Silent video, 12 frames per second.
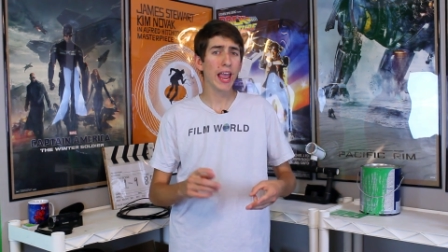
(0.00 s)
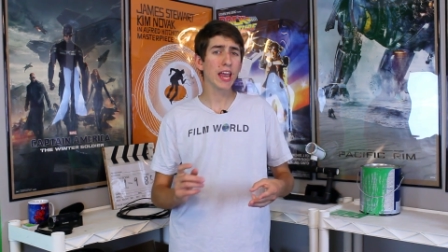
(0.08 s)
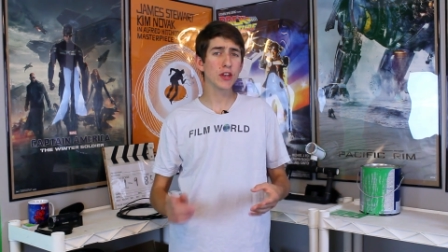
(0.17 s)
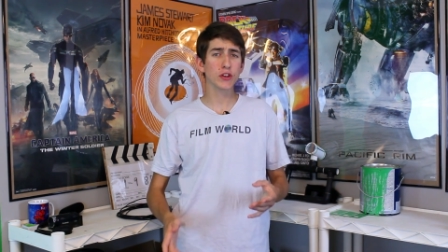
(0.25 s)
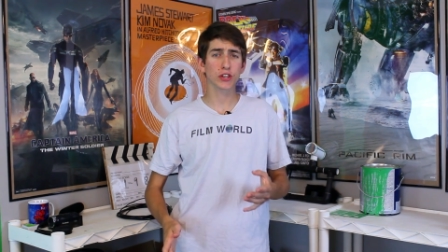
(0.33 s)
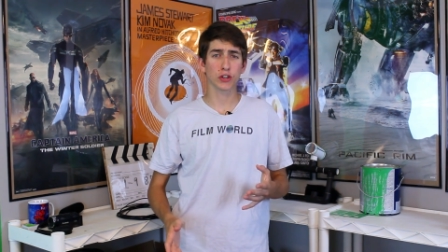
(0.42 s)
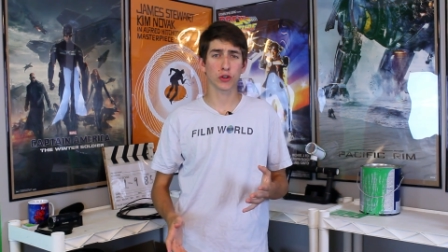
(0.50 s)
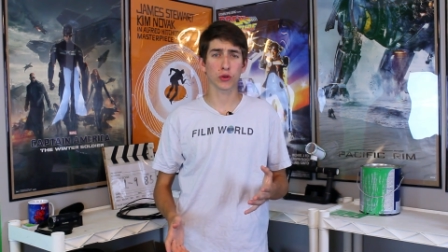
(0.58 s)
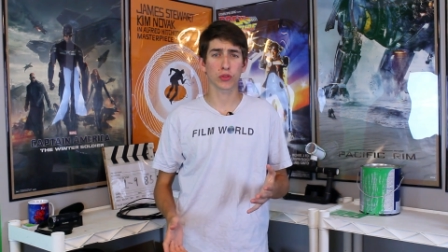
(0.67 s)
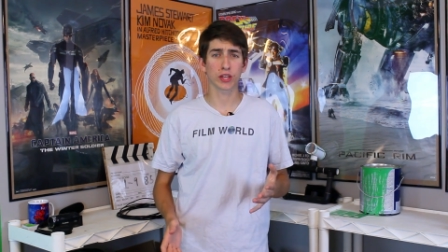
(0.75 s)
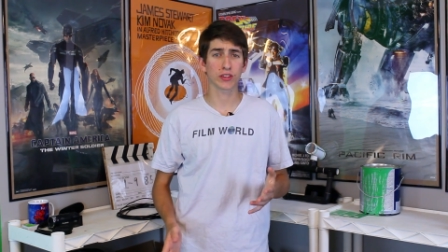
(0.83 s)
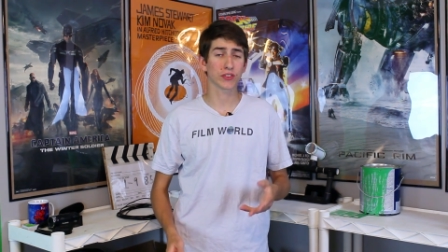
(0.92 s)
and you get to
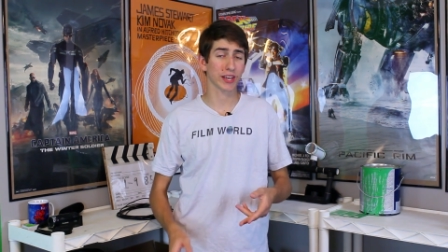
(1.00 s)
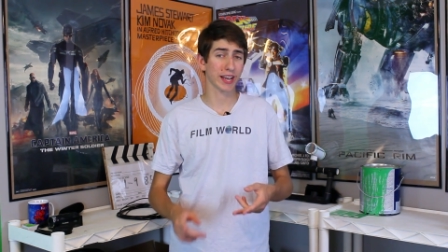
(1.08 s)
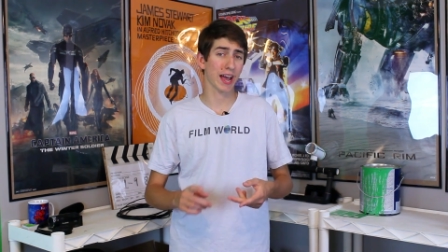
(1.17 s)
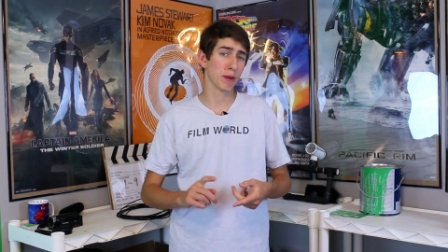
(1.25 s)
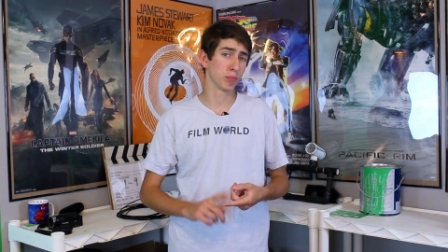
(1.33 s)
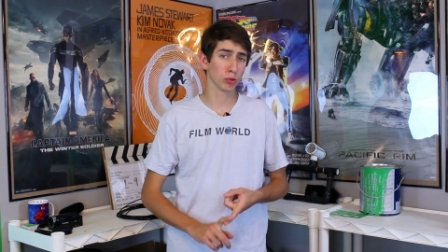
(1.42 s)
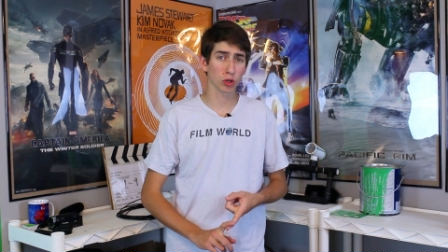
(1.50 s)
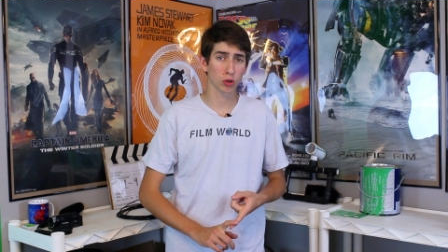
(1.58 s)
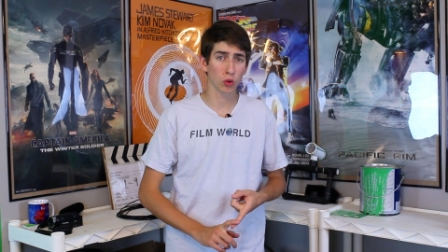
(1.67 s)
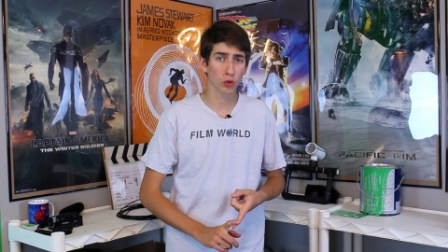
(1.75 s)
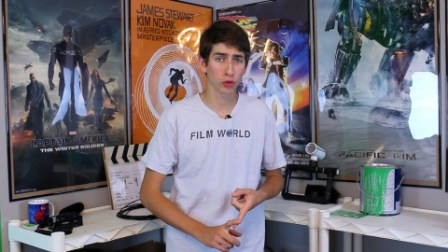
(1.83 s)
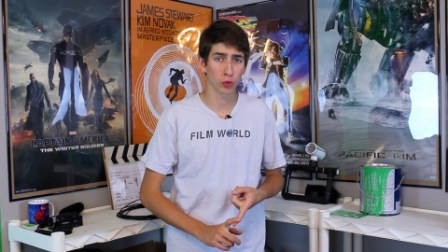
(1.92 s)
do things like add bullet
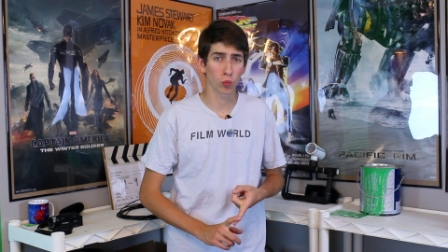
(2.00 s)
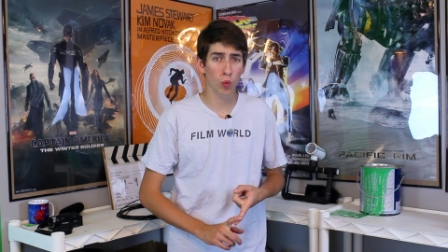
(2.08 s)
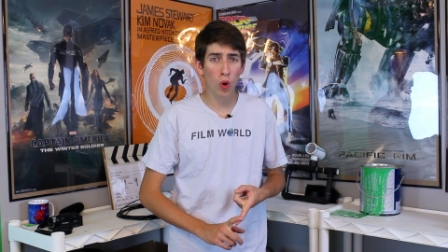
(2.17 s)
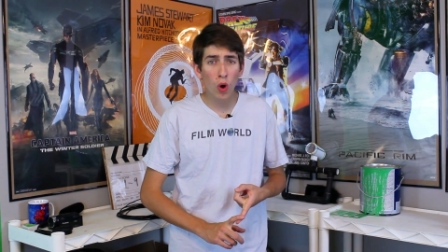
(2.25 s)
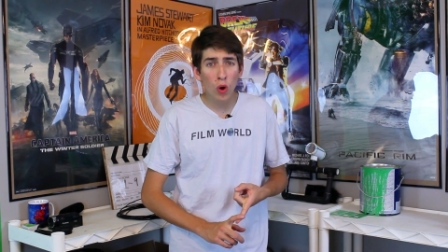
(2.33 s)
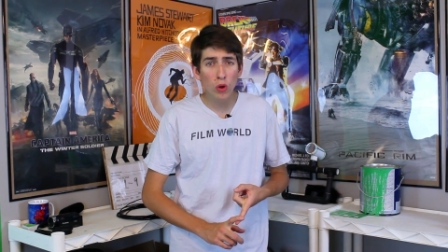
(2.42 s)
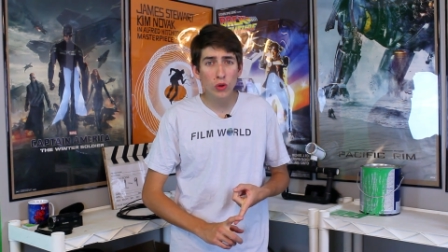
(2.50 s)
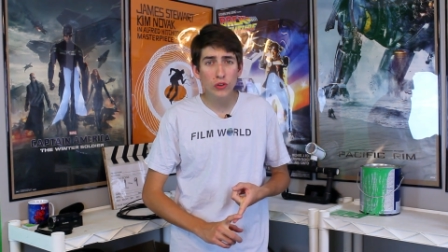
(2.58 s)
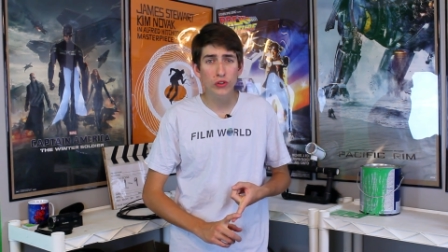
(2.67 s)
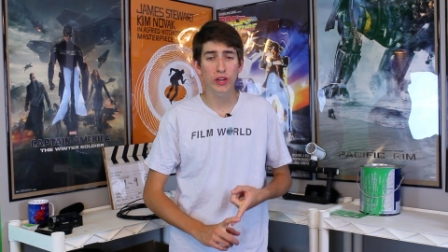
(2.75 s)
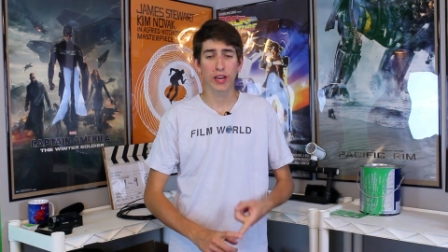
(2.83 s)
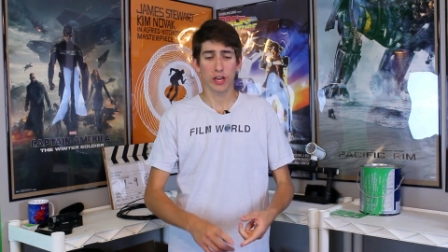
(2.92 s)
holes to
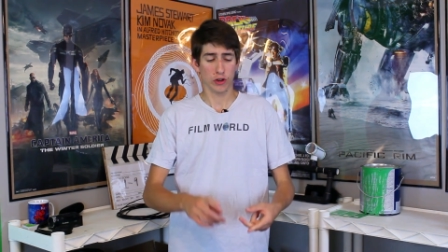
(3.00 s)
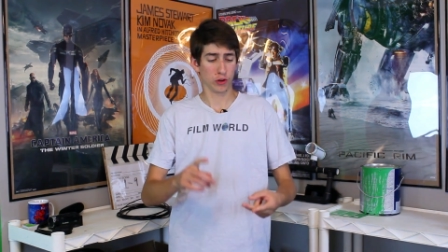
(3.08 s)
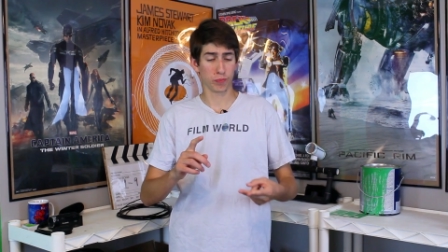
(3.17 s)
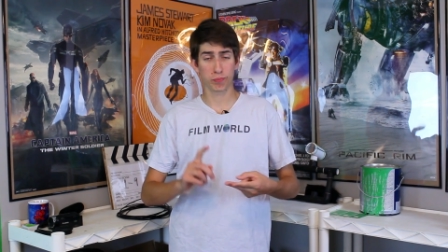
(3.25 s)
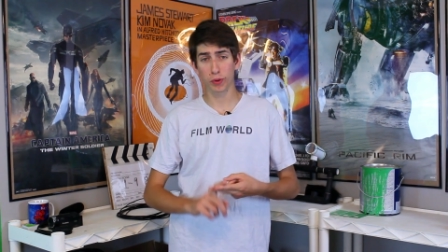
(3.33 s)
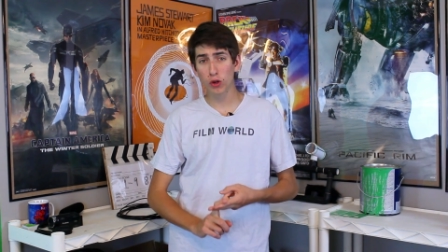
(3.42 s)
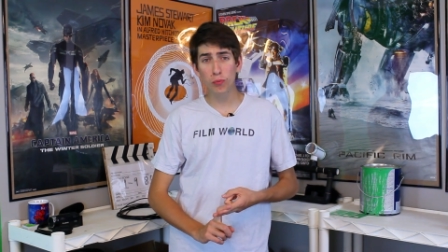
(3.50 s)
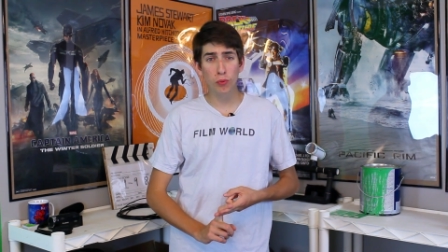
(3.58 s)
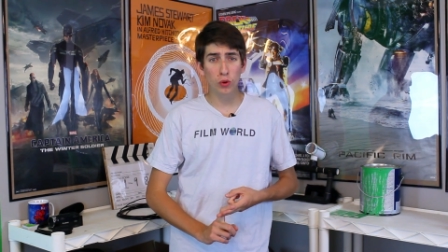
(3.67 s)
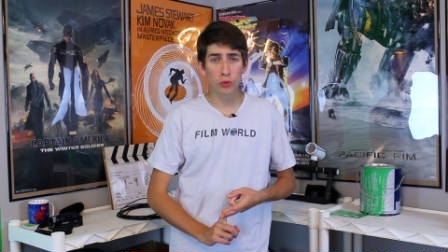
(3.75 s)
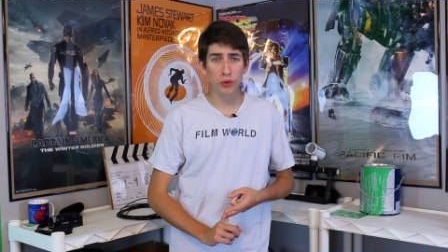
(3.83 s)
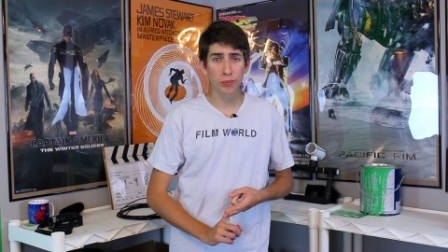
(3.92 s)
walls, do
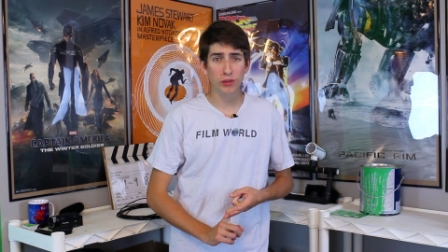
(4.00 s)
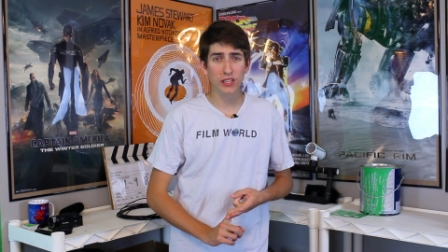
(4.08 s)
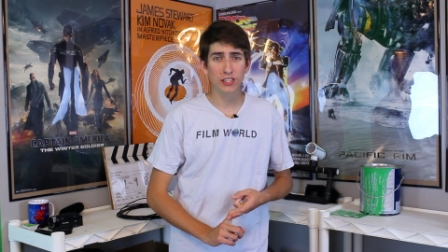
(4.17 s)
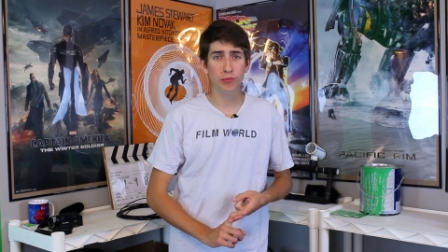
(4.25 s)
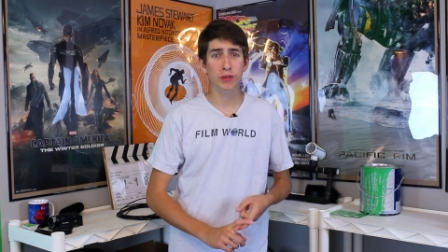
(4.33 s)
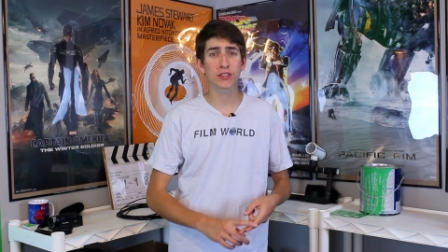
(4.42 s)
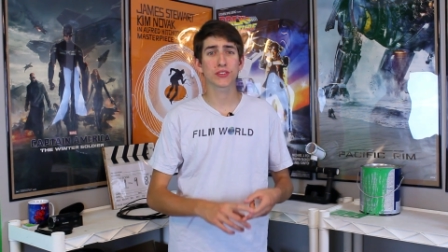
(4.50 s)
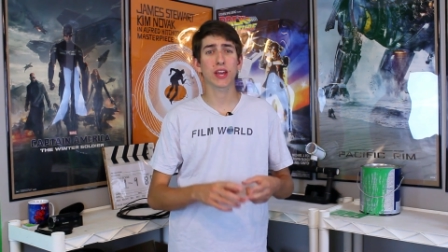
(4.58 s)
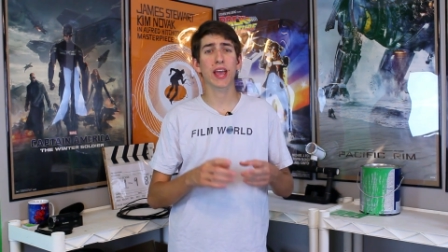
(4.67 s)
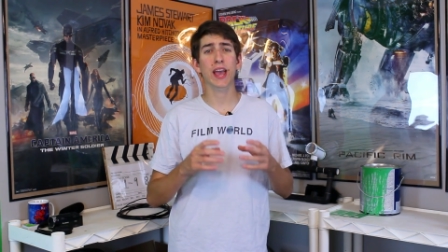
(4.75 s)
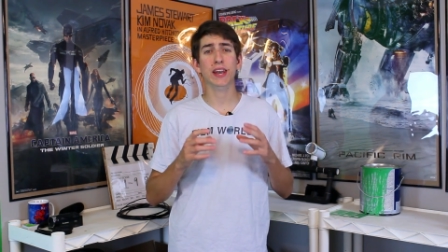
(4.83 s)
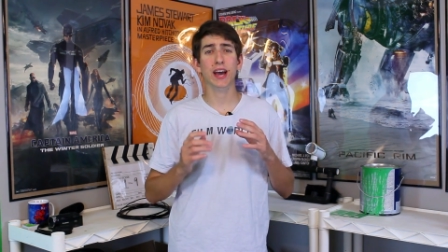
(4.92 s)
billboard replacements,
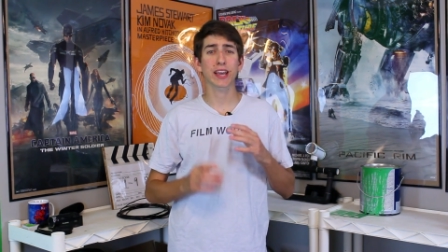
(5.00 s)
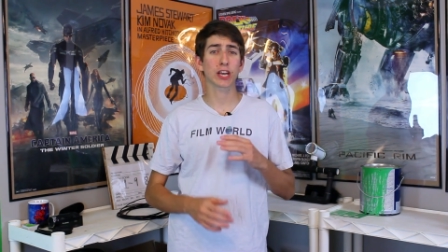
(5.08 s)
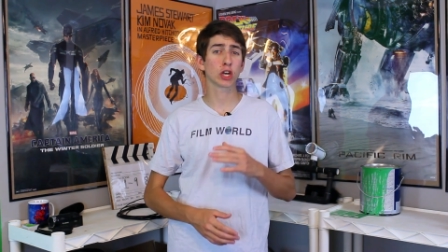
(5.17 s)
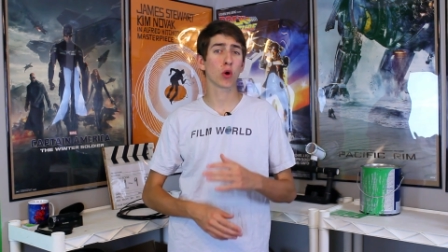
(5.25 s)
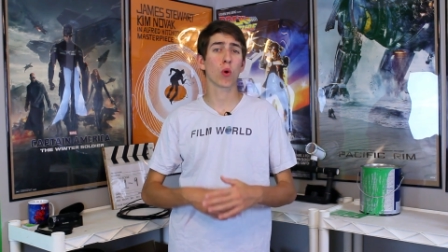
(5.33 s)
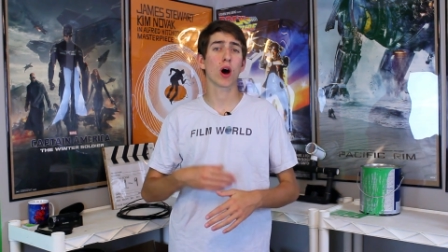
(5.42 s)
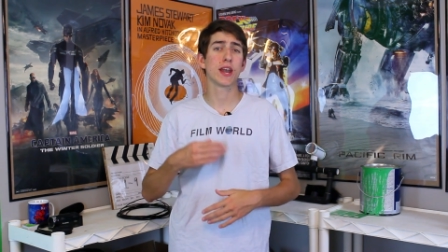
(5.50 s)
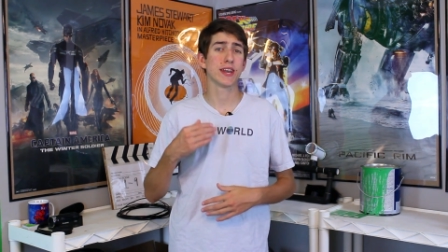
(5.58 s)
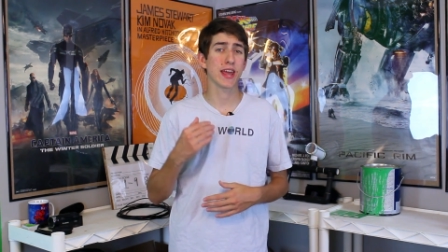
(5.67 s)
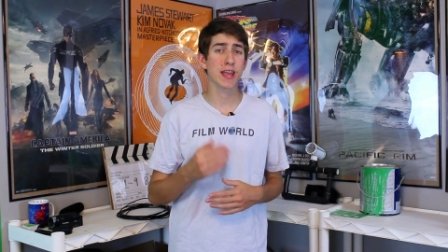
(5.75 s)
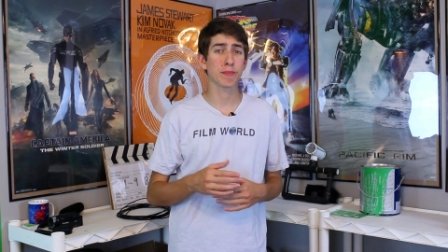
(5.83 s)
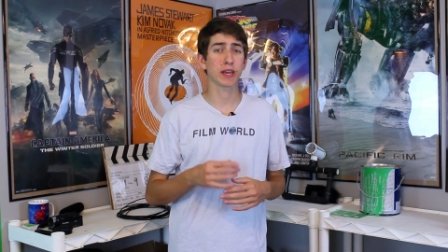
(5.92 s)
and I could go
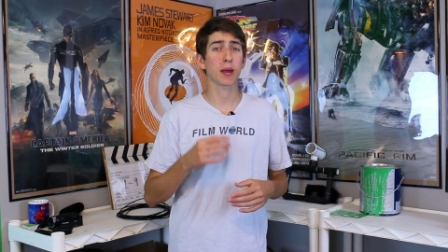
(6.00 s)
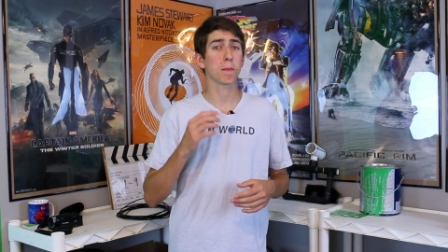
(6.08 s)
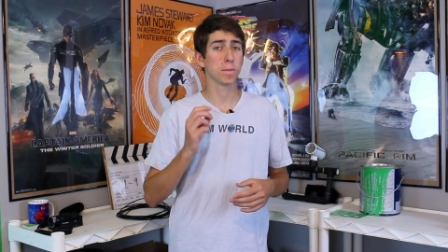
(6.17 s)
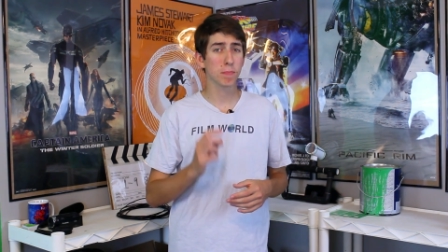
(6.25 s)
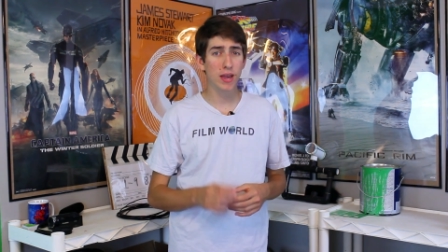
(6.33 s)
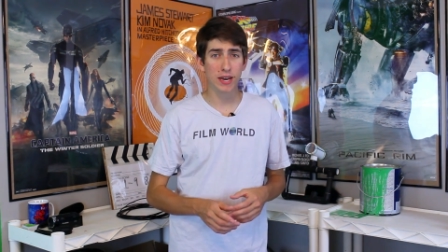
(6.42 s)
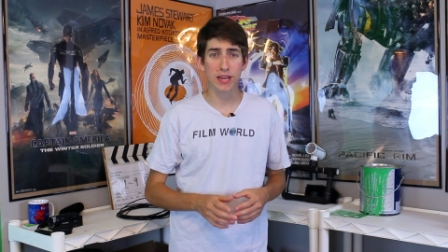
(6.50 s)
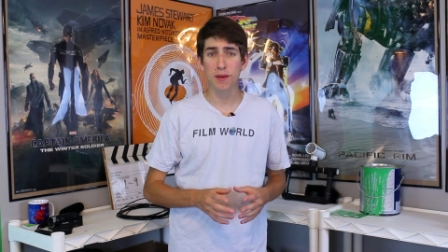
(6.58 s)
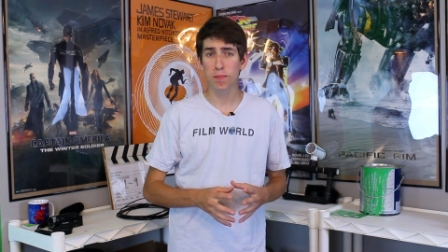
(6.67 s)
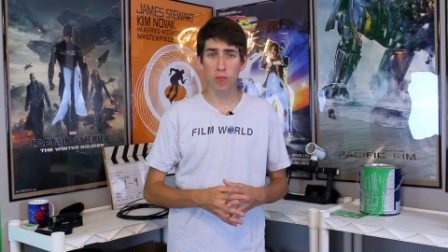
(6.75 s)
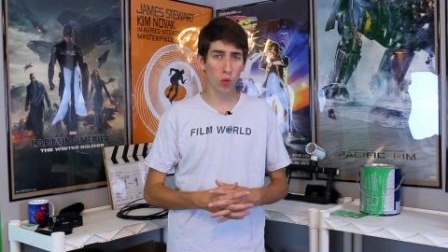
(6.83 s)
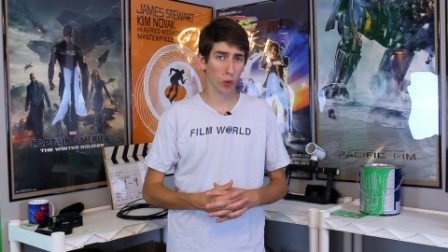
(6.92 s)
on naming
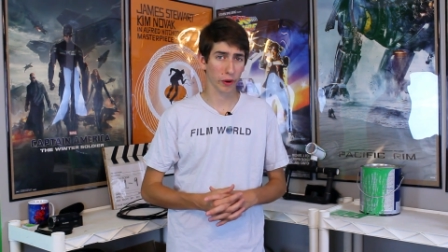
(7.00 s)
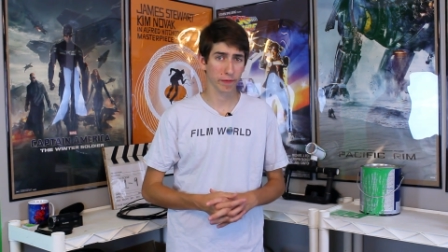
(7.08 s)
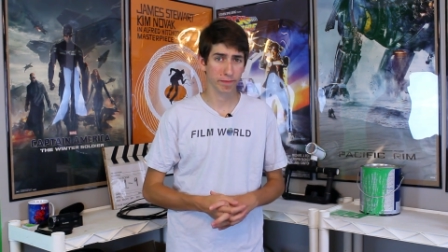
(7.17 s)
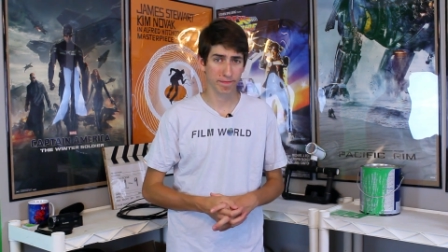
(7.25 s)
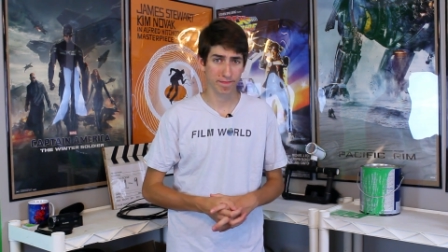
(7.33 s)
many more.